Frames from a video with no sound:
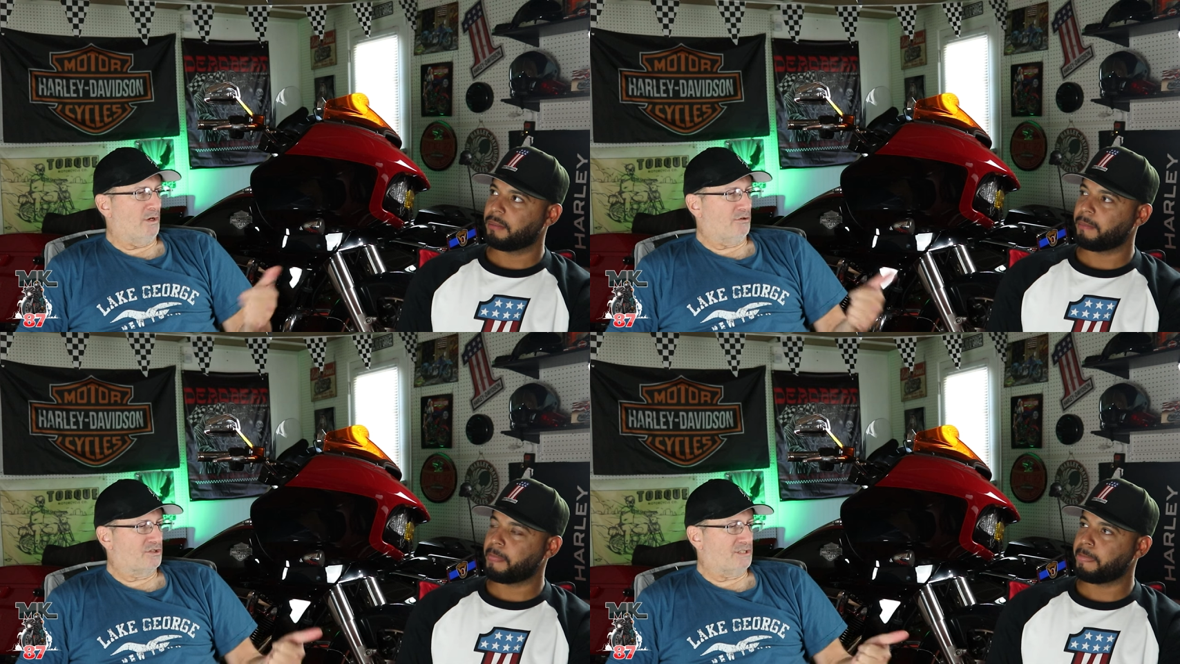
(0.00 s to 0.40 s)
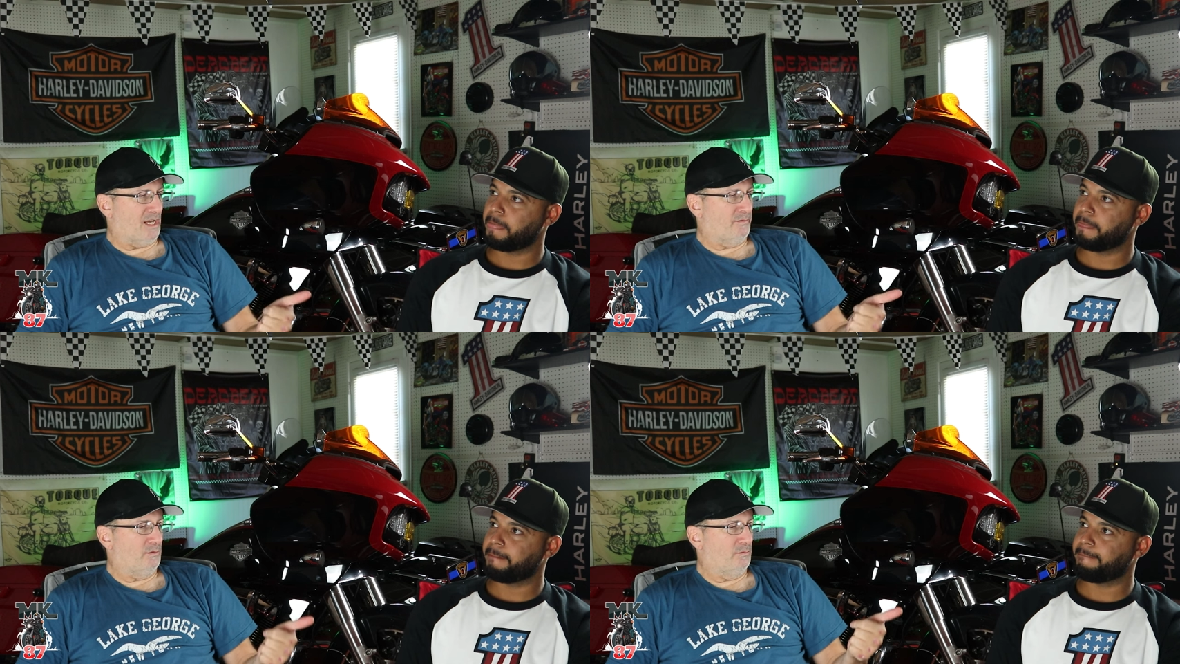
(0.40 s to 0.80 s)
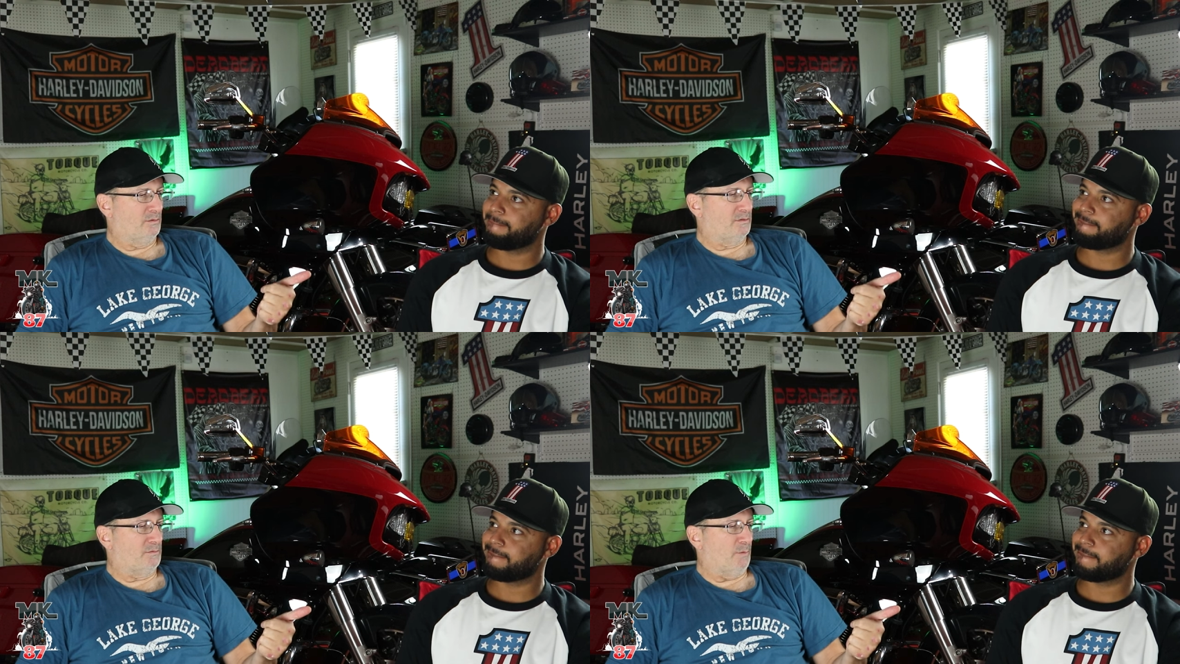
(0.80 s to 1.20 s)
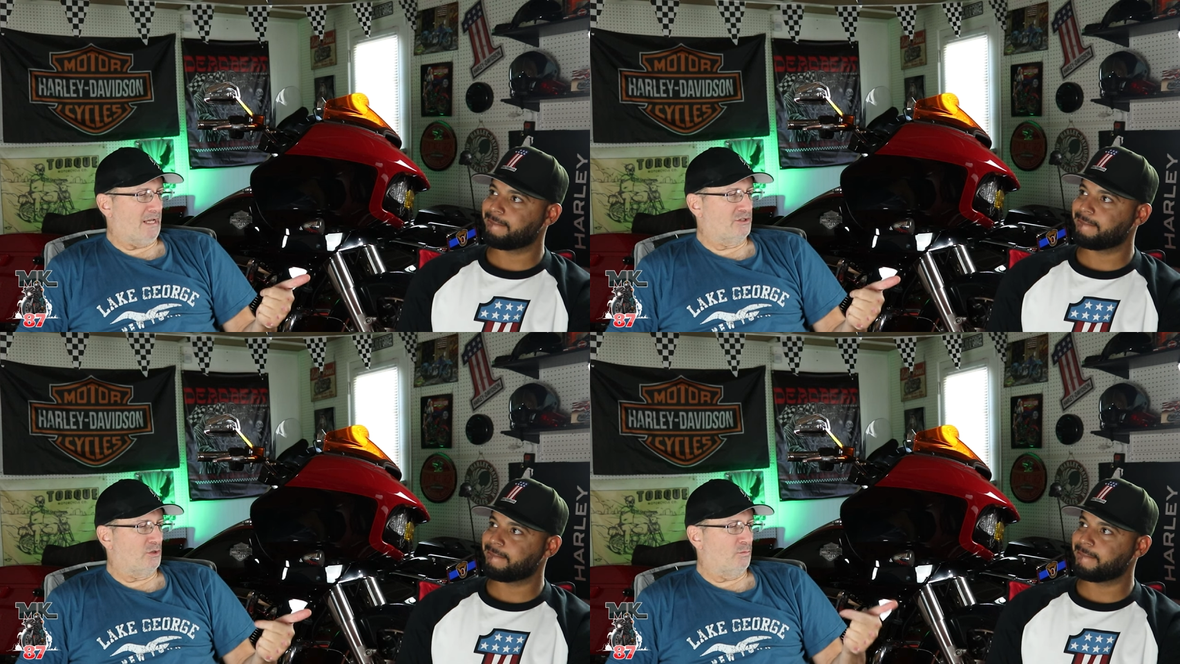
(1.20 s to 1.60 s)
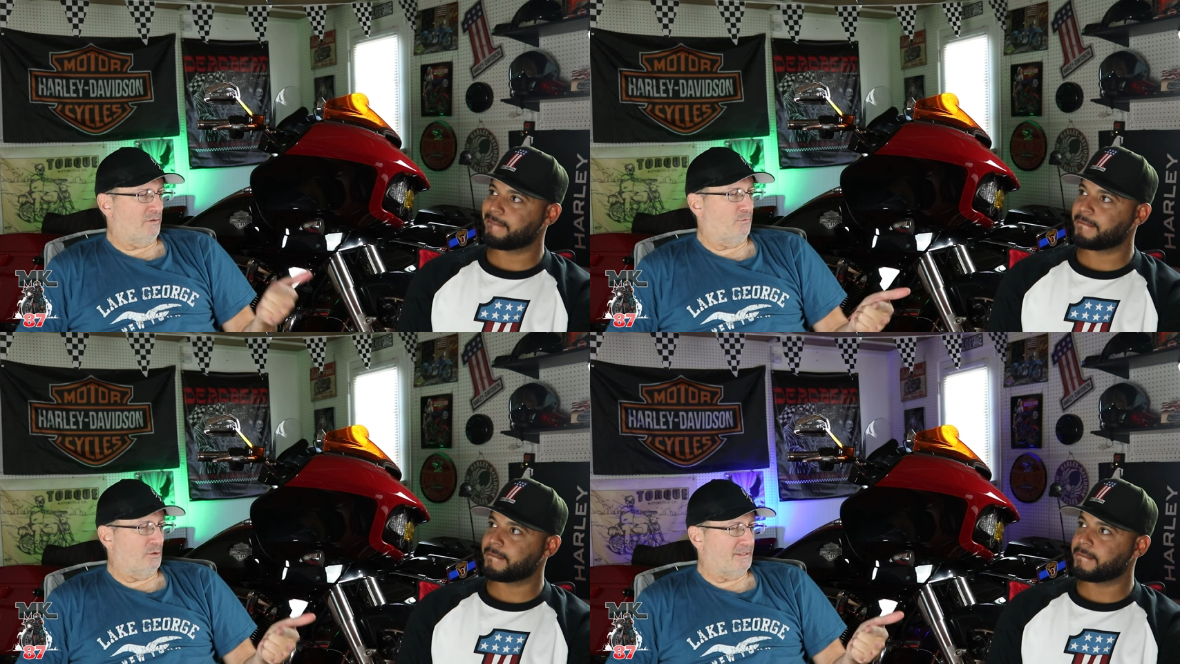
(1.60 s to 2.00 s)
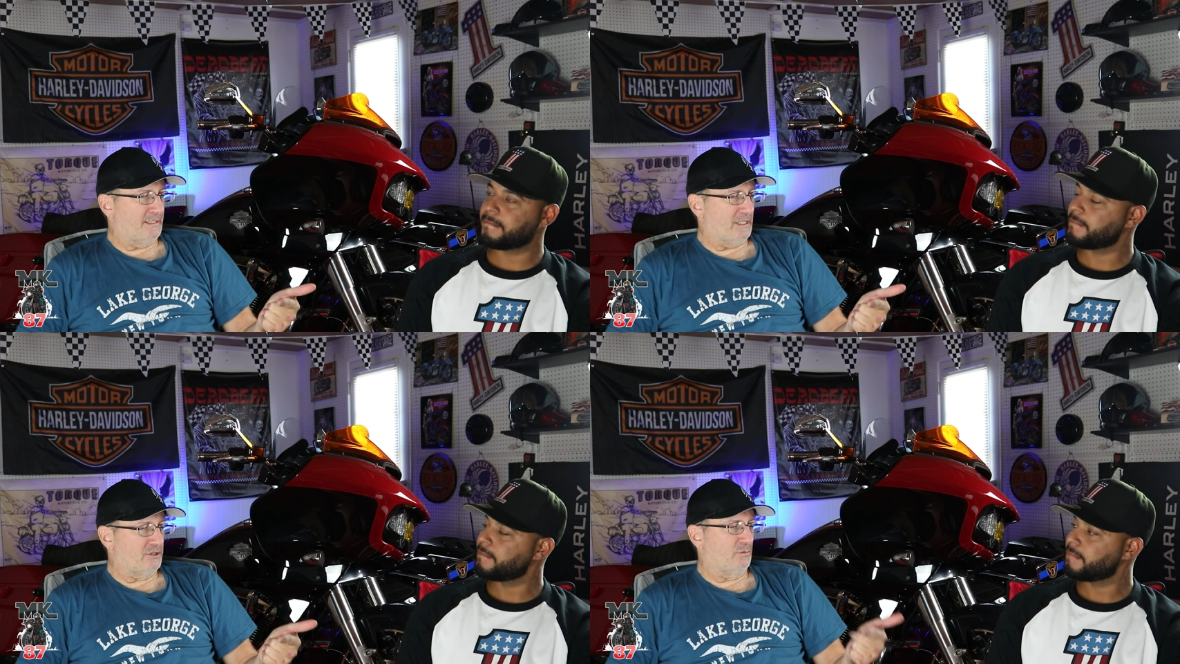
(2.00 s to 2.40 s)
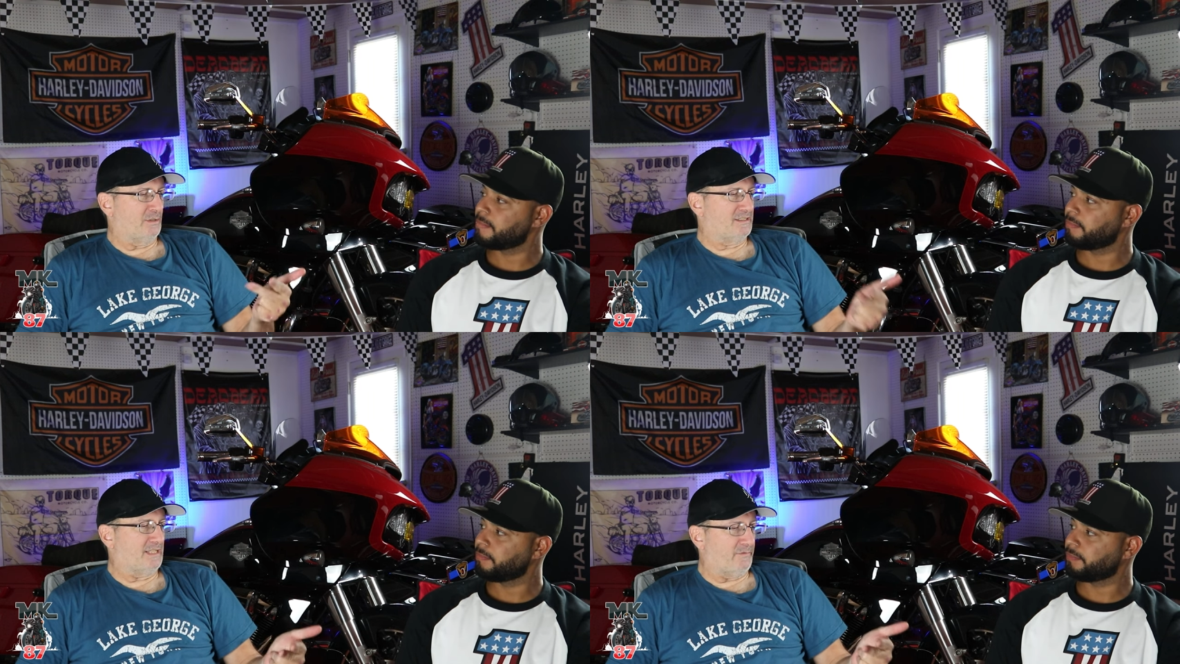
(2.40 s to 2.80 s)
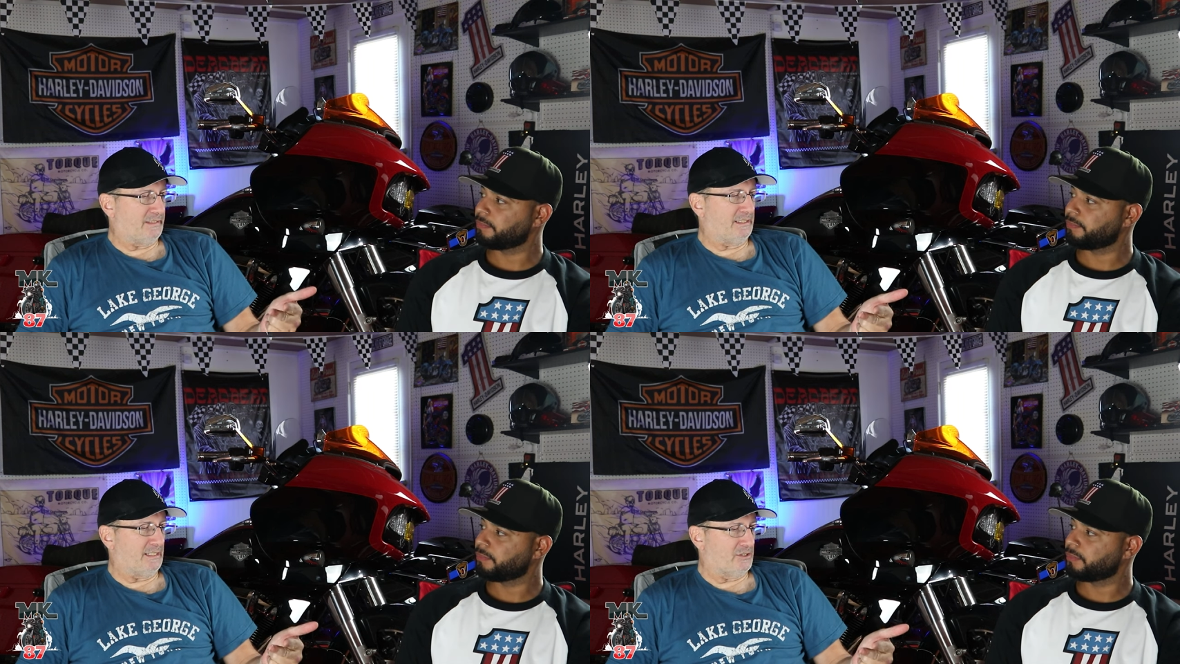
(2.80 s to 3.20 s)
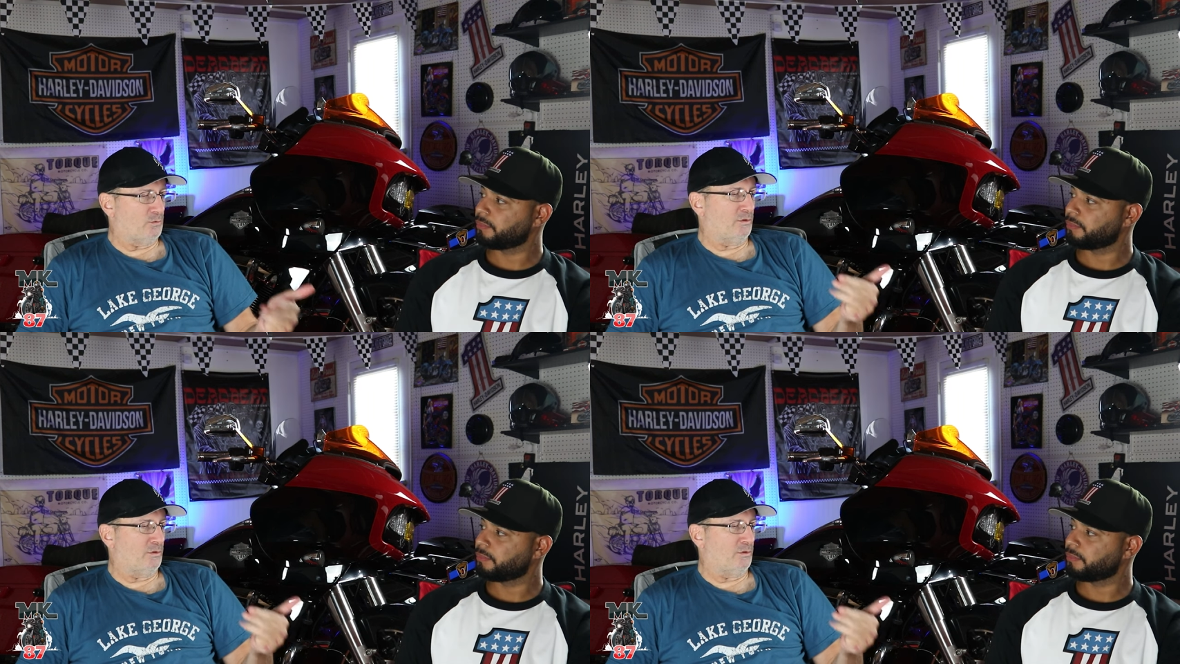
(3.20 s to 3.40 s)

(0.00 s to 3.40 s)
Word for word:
Speaker 1: 107 engine, 114 engine, 117 engine,